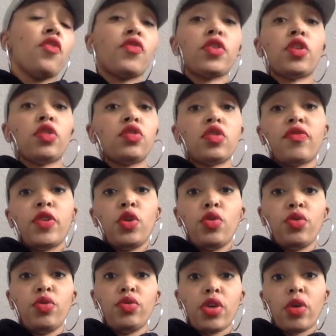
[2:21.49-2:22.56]
for those of
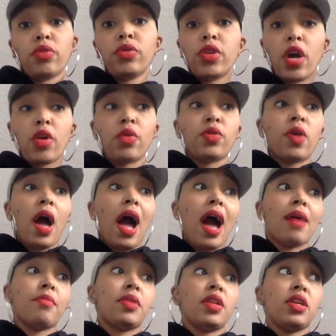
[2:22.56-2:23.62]
you who don't know,
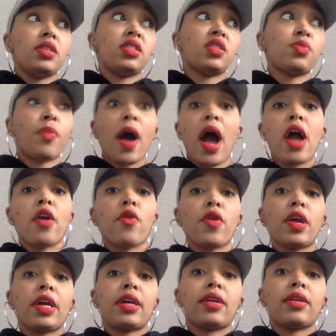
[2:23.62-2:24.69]
I'm an
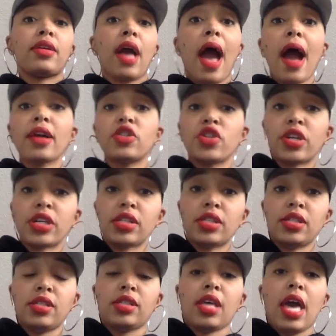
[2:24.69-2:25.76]
aspiring
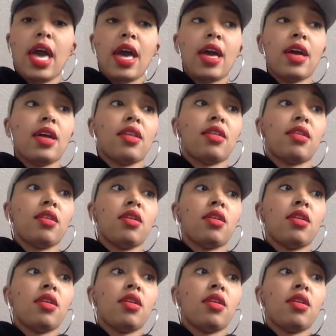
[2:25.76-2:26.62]
actress and